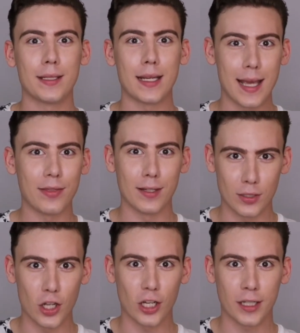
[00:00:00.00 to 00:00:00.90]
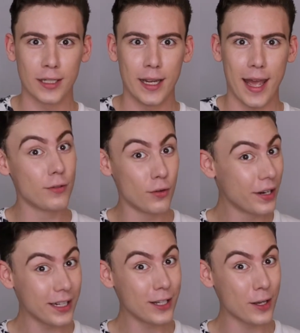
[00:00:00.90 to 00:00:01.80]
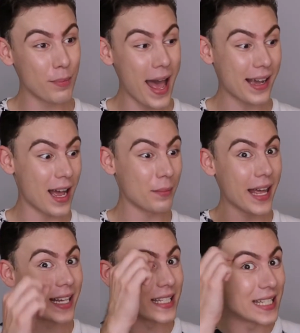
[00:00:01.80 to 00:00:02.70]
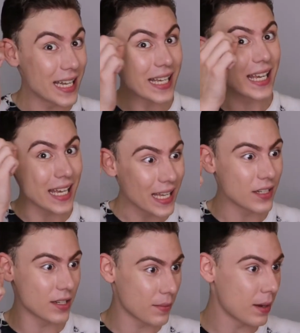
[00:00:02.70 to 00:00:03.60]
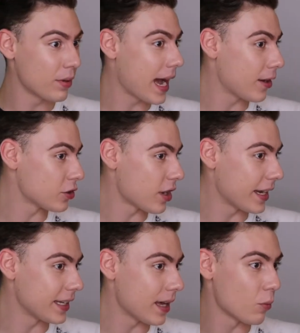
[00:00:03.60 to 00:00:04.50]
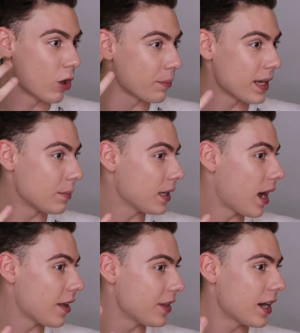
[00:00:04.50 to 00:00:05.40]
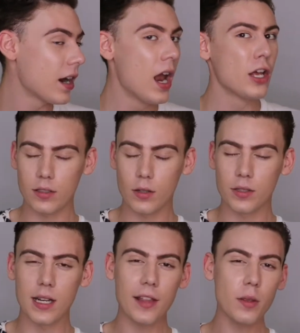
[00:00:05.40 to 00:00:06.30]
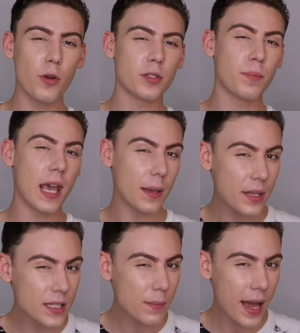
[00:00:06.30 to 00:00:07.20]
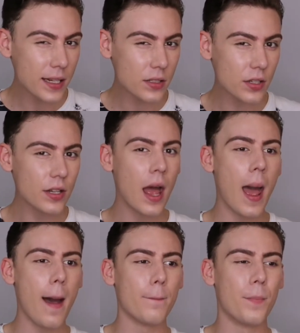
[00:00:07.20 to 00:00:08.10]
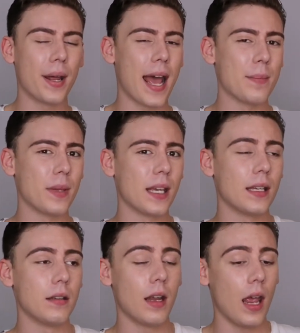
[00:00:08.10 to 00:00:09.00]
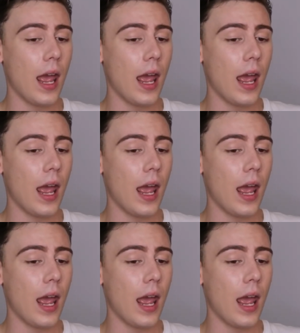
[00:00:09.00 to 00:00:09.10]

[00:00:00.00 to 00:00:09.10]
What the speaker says: to get this look. If you really look back, I'm like digging into my brow trying to get more pigment on there. So it's not the most pigmented pencil, but I mean,